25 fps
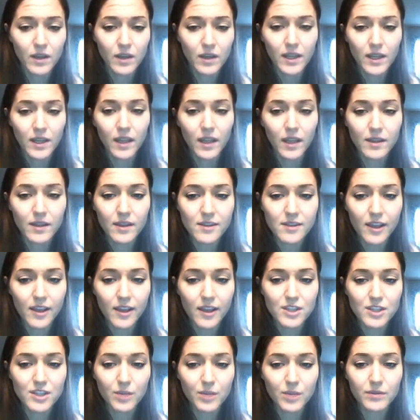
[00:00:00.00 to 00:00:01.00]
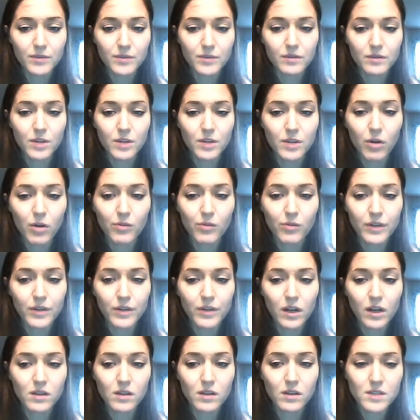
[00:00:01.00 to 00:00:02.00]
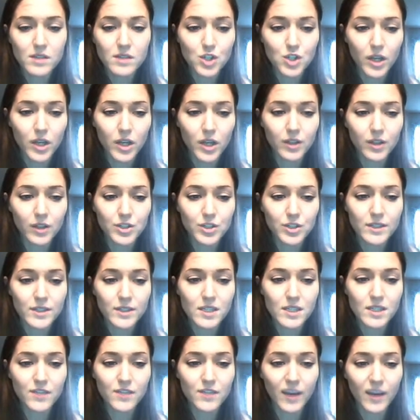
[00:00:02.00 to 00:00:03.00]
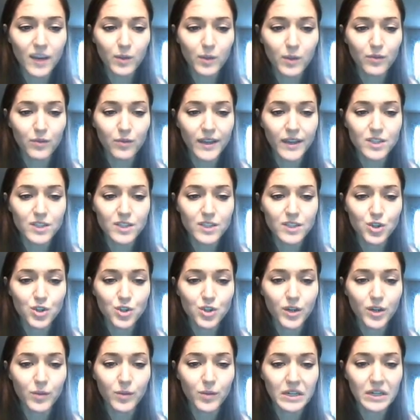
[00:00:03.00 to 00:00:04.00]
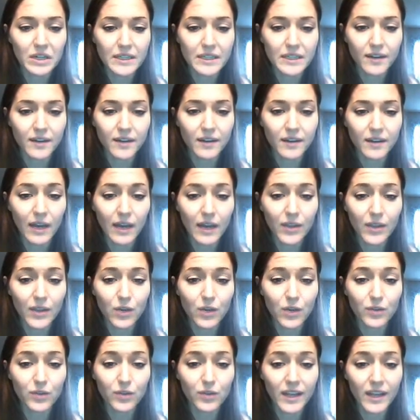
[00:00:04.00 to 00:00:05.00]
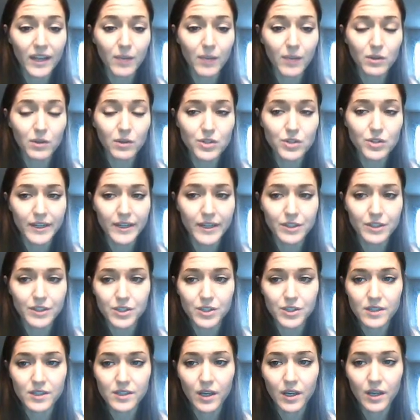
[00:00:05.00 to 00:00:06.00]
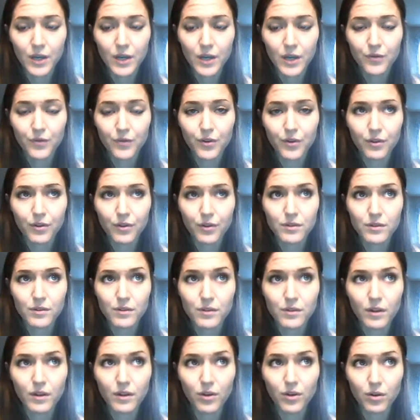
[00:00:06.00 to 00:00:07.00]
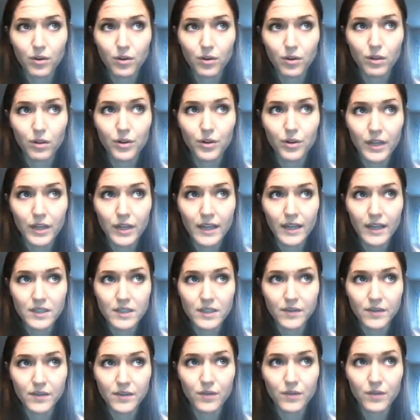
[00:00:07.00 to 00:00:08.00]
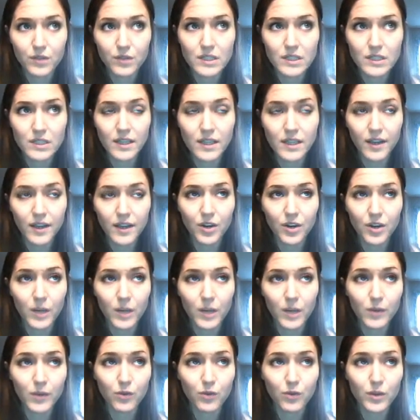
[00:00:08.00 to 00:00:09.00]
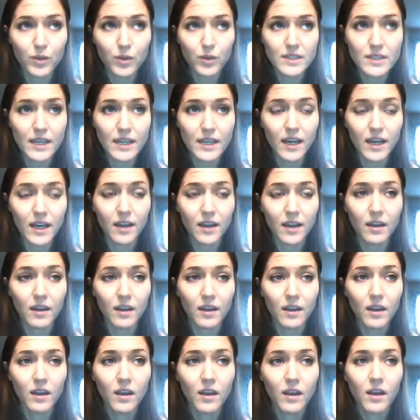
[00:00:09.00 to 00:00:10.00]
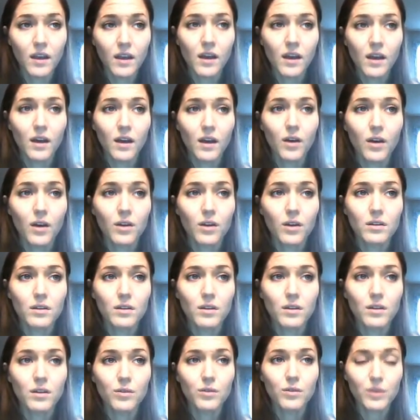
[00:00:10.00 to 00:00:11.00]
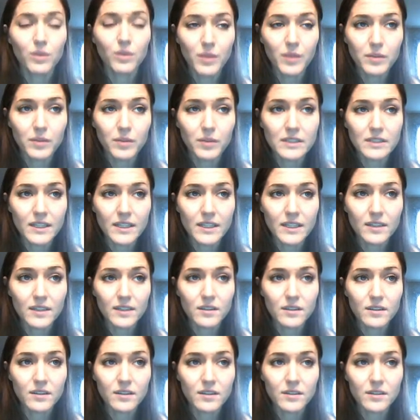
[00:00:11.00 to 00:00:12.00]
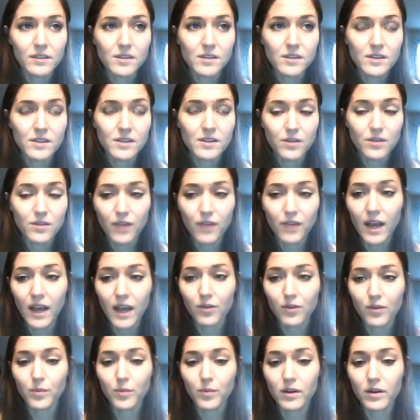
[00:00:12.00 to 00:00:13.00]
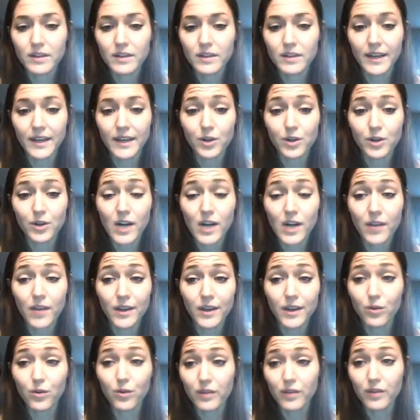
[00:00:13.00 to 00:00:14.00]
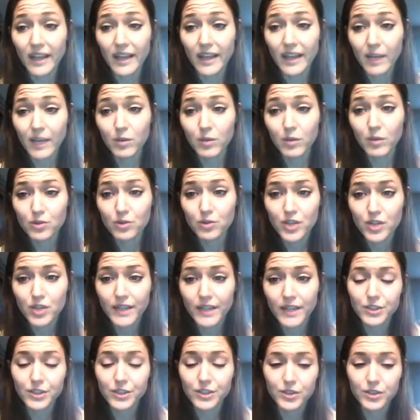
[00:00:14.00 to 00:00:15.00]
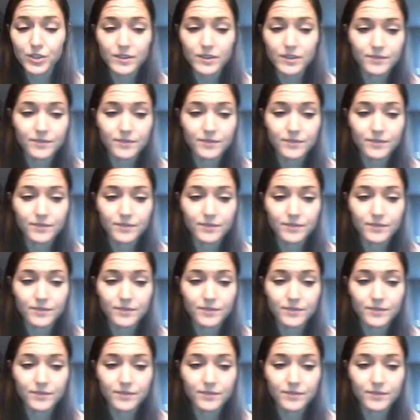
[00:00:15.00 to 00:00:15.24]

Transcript: In this excerpt, Noah recalls the challenges his family faced during apartheid and how they overcame those challenges. For your learning activity for today, you're going to be focusing on what people did to survive apartheid or how they overcame those challenges.